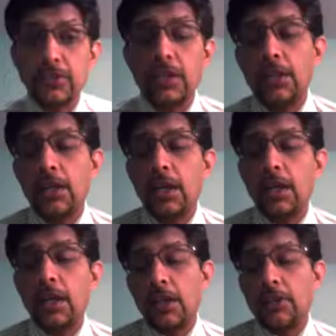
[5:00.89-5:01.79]
Ali
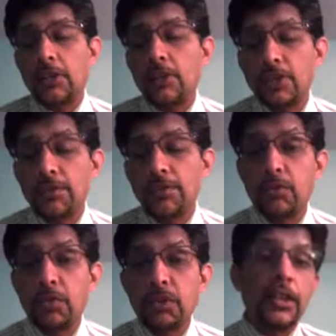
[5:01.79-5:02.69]
and Asad Shafiq
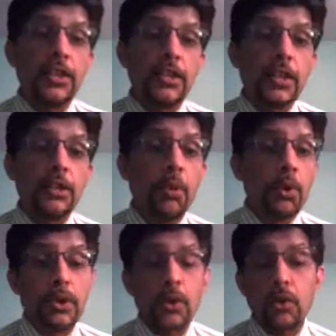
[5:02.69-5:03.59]
were thinking that the
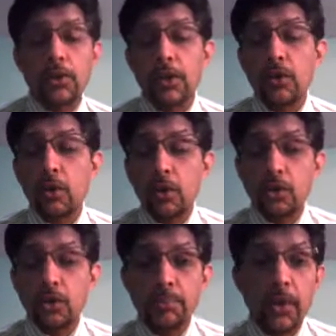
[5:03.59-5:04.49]
ball had already gone to the
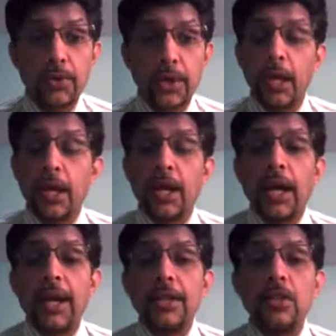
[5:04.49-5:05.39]
boundary,
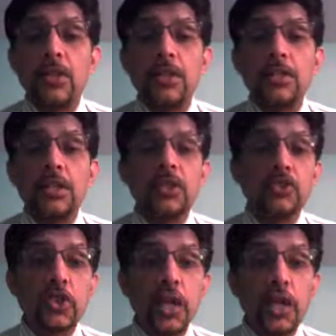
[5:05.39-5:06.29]
and they
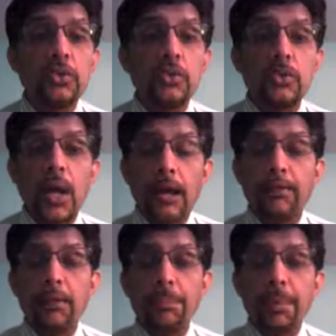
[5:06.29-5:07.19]
decided to have
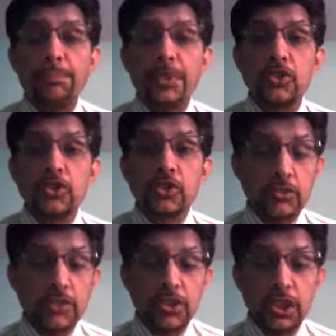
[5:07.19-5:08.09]
a mid-pitch
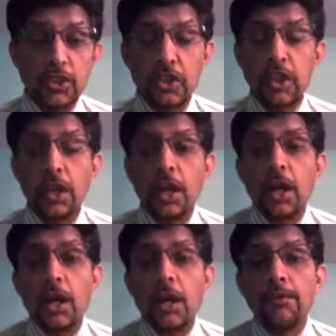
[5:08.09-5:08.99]
conversation
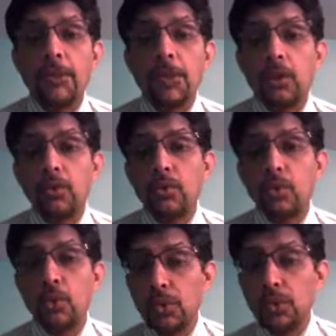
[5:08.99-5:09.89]
without
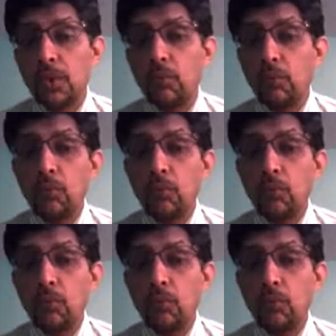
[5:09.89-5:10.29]
noticing